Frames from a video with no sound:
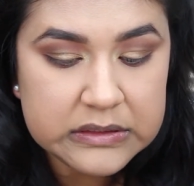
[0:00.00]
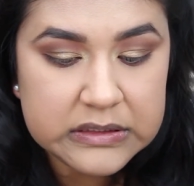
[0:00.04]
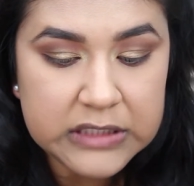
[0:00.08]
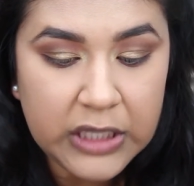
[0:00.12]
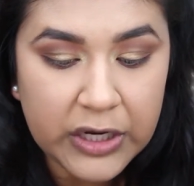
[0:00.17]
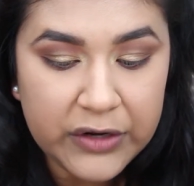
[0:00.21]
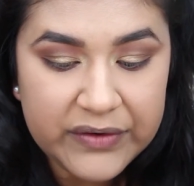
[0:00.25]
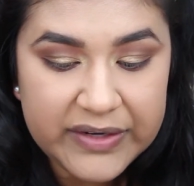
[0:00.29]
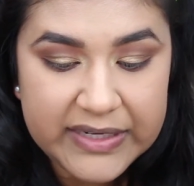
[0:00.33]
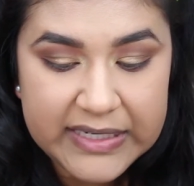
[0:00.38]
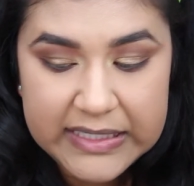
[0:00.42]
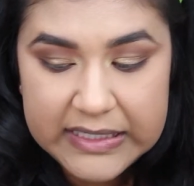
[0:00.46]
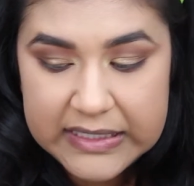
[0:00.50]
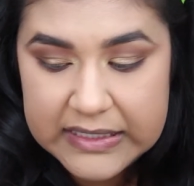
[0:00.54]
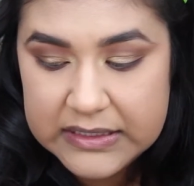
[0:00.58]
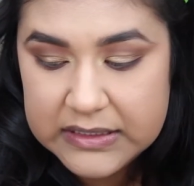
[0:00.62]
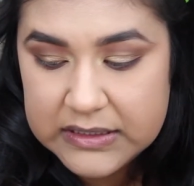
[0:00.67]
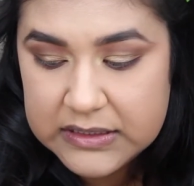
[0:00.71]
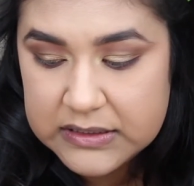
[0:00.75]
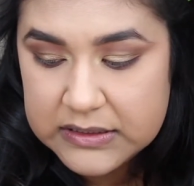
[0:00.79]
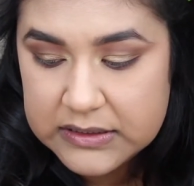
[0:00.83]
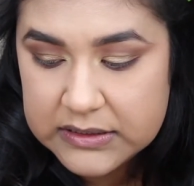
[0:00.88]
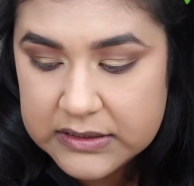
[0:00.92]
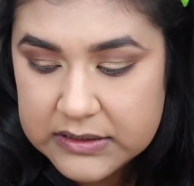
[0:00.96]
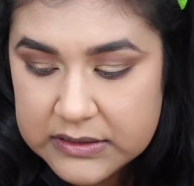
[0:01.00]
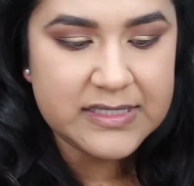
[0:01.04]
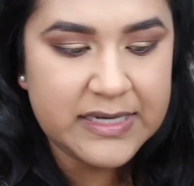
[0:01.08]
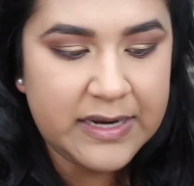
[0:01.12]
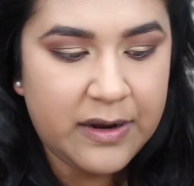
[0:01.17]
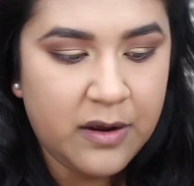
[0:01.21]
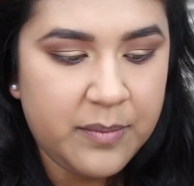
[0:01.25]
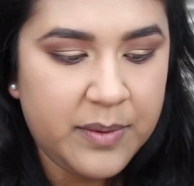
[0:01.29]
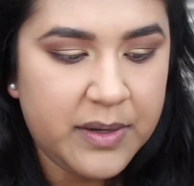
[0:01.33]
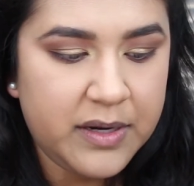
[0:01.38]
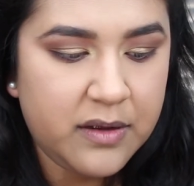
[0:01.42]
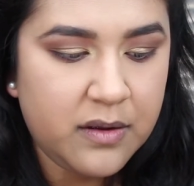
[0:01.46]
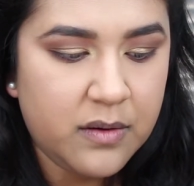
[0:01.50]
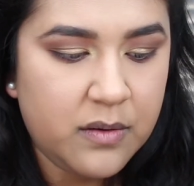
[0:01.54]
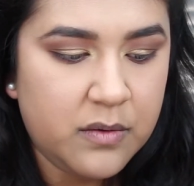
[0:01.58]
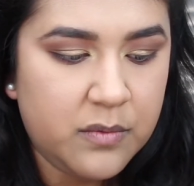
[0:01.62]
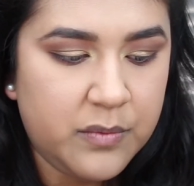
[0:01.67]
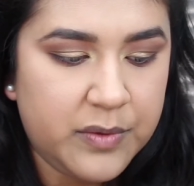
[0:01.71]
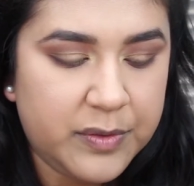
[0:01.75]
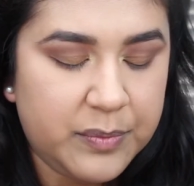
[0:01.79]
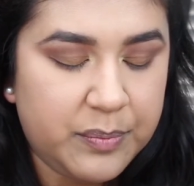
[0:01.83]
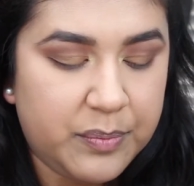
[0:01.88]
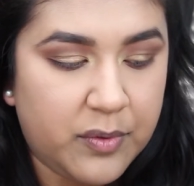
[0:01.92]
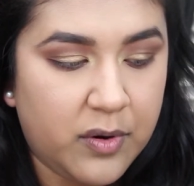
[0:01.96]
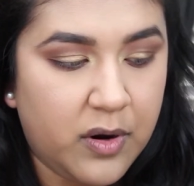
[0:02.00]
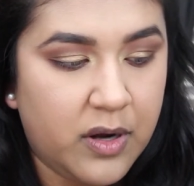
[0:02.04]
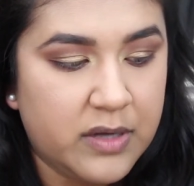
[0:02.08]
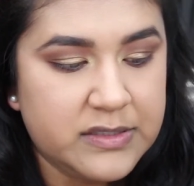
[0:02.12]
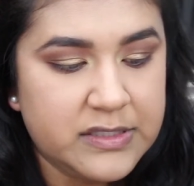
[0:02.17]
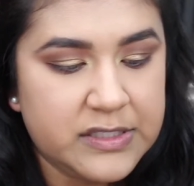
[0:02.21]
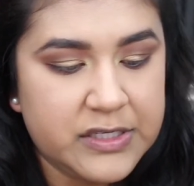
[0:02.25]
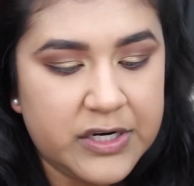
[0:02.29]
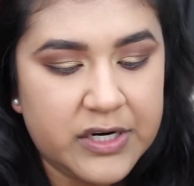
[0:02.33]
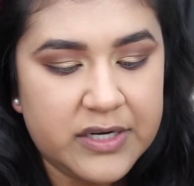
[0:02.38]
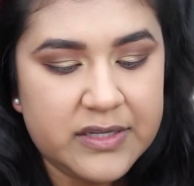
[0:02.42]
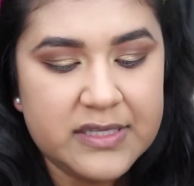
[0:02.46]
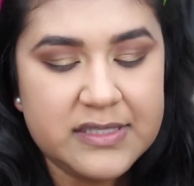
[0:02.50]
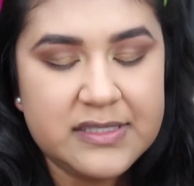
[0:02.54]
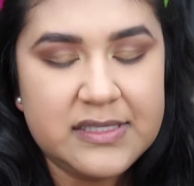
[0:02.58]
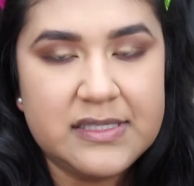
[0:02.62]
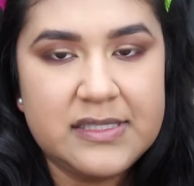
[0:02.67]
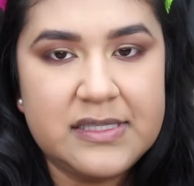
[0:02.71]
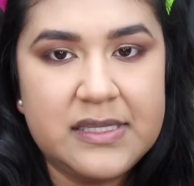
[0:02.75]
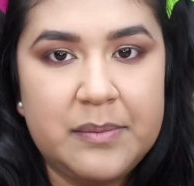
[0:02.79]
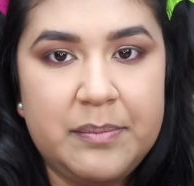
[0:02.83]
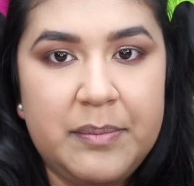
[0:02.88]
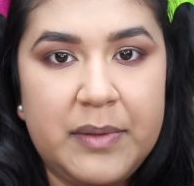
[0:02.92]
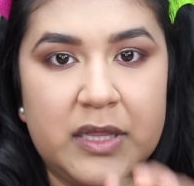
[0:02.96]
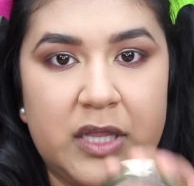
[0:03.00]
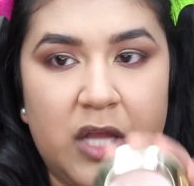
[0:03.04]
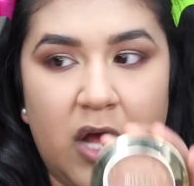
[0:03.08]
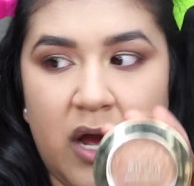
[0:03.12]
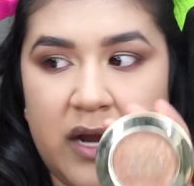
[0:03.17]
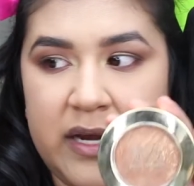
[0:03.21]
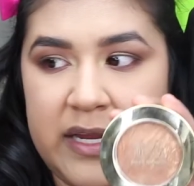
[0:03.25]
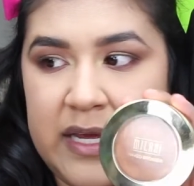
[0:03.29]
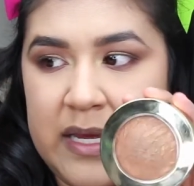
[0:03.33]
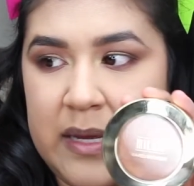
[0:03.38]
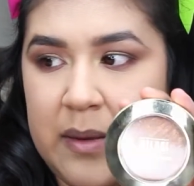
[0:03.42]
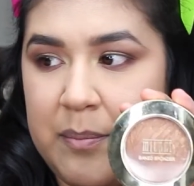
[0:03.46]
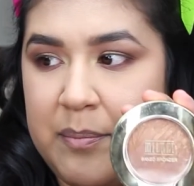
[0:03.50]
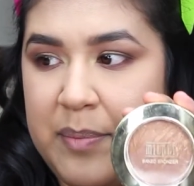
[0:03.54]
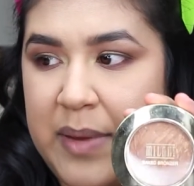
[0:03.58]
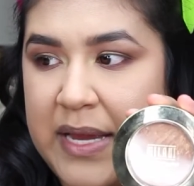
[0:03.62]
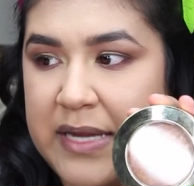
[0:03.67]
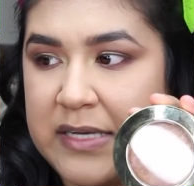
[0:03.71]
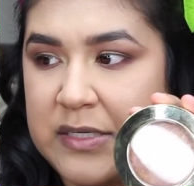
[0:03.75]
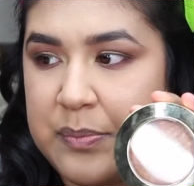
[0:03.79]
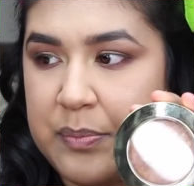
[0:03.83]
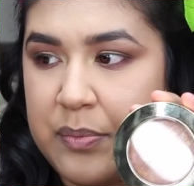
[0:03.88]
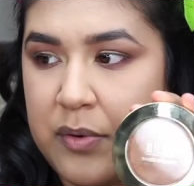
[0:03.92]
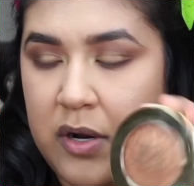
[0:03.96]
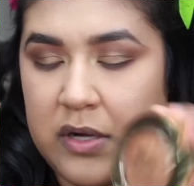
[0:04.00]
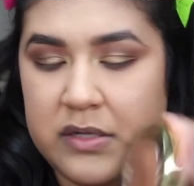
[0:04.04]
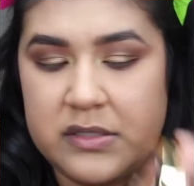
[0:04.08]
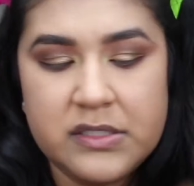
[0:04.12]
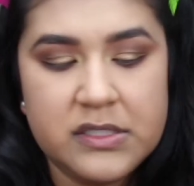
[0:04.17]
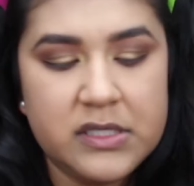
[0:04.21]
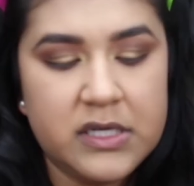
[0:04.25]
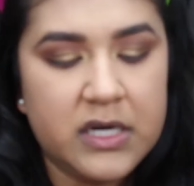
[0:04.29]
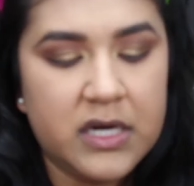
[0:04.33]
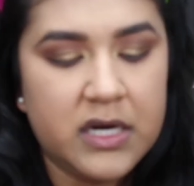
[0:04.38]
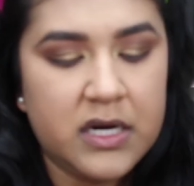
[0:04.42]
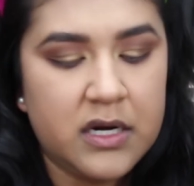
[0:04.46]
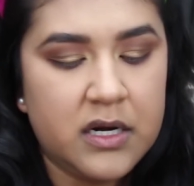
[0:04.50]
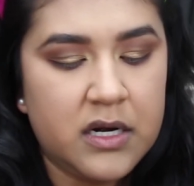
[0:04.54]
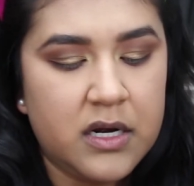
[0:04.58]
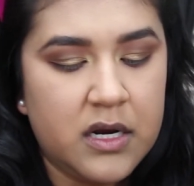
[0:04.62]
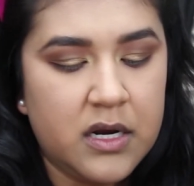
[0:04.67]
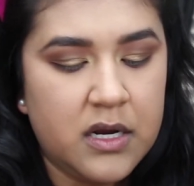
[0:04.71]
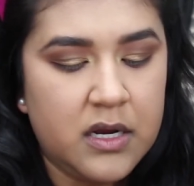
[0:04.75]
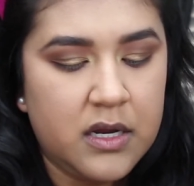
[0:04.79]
Sorry. So now I'm going to go in with bronzer. This is the Milani Baked Bronzer.